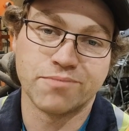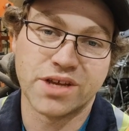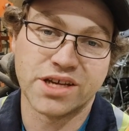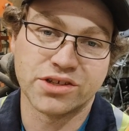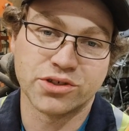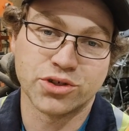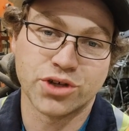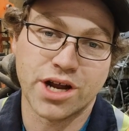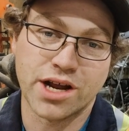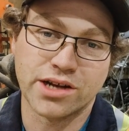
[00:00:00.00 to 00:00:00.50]

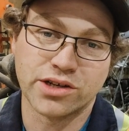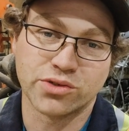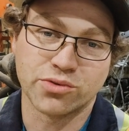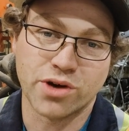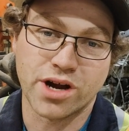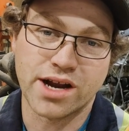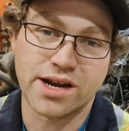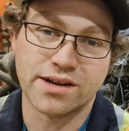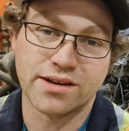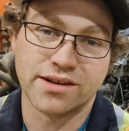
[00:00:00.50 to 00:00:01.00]
exchange
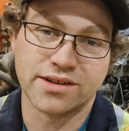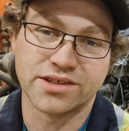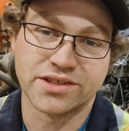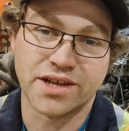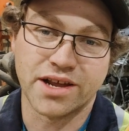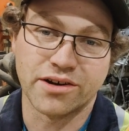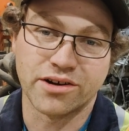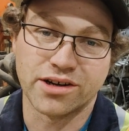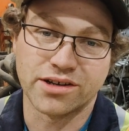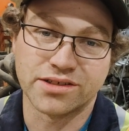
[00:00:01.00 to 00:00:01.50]
rate,
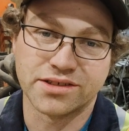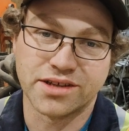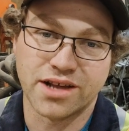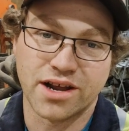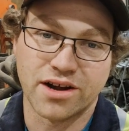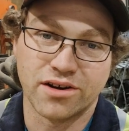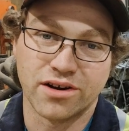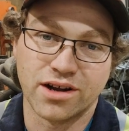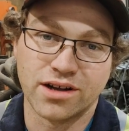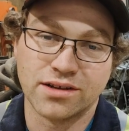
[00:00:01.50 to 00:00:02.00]
etc.,
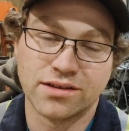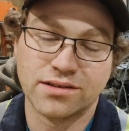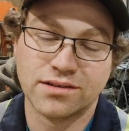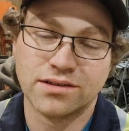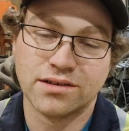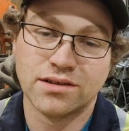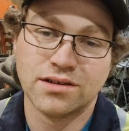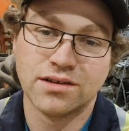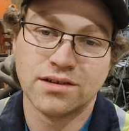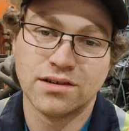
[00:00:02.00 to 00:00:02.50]
etc.
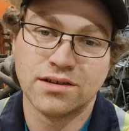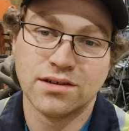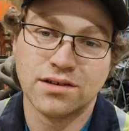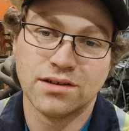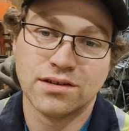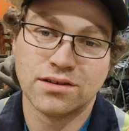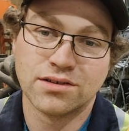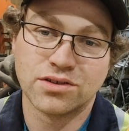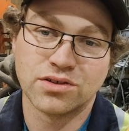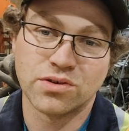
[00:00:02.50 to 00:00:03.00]

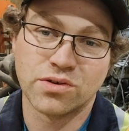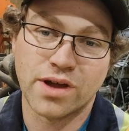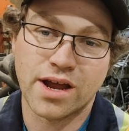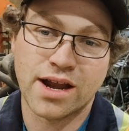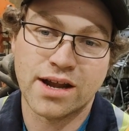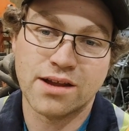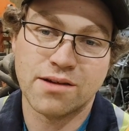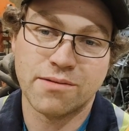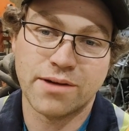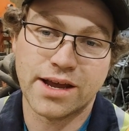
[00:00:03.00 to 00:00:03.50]
So
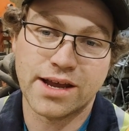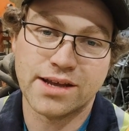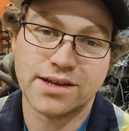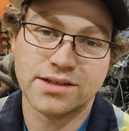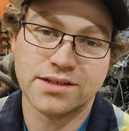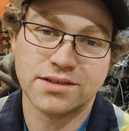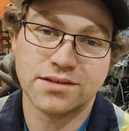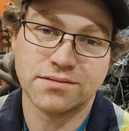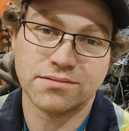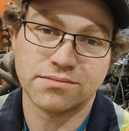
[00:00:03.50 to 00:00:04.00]

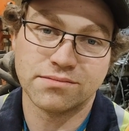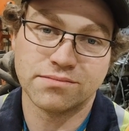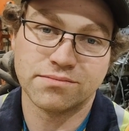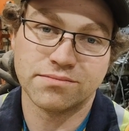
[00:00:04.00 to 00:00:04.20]
anyways,